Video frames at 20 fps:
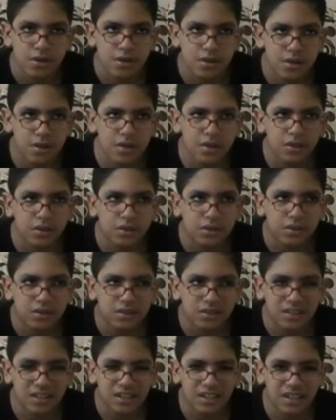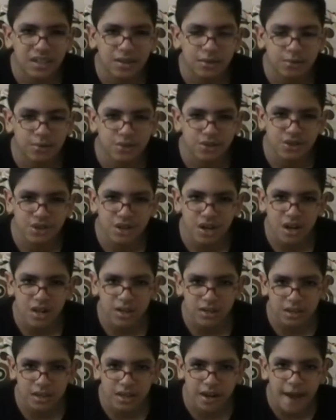Then the king was
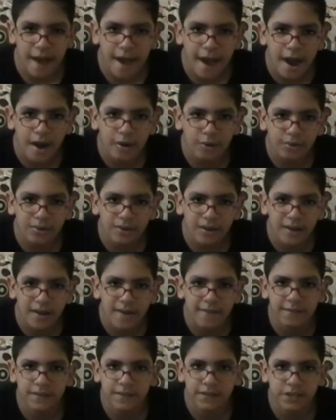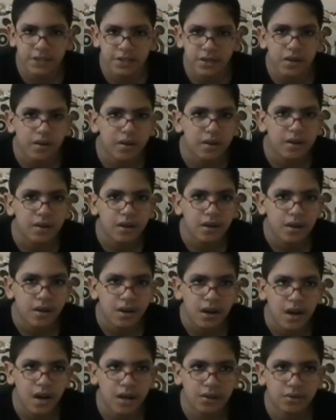shocked, and how do I have a son?
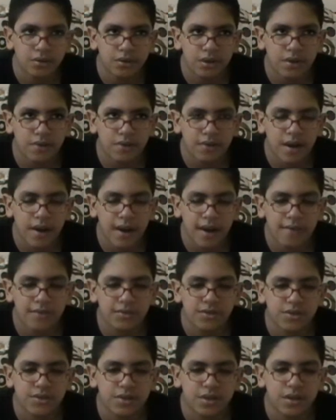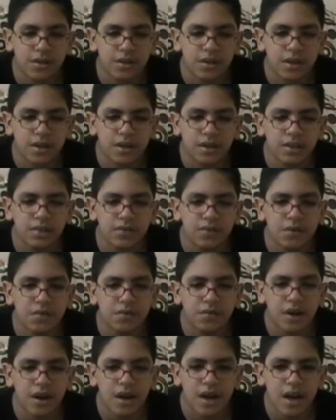I don't even have a son, and even
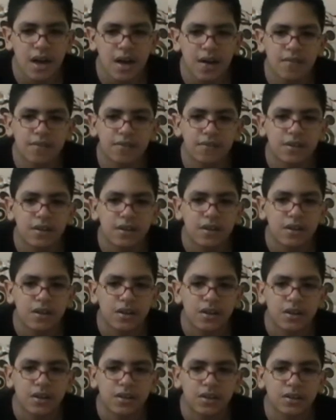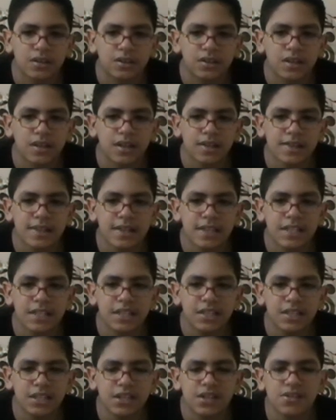if I have, he's gonna take
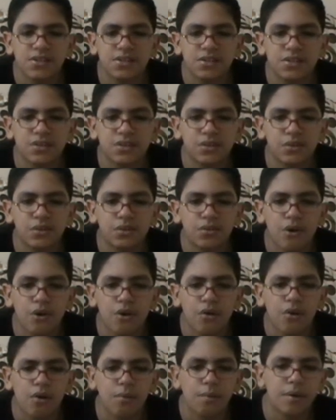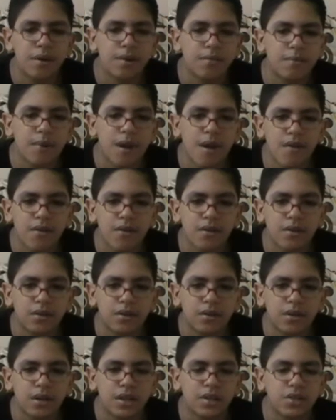years to grow up and marry,
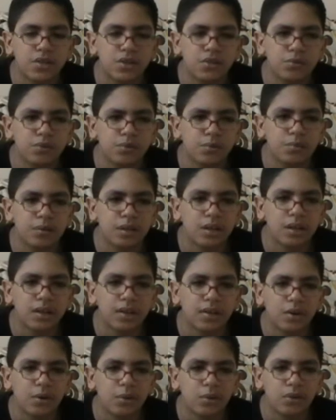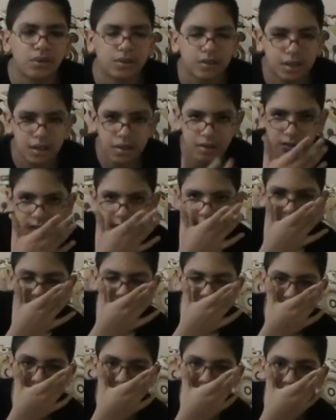and she would be like an old
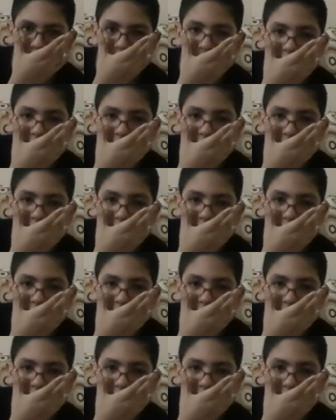lady.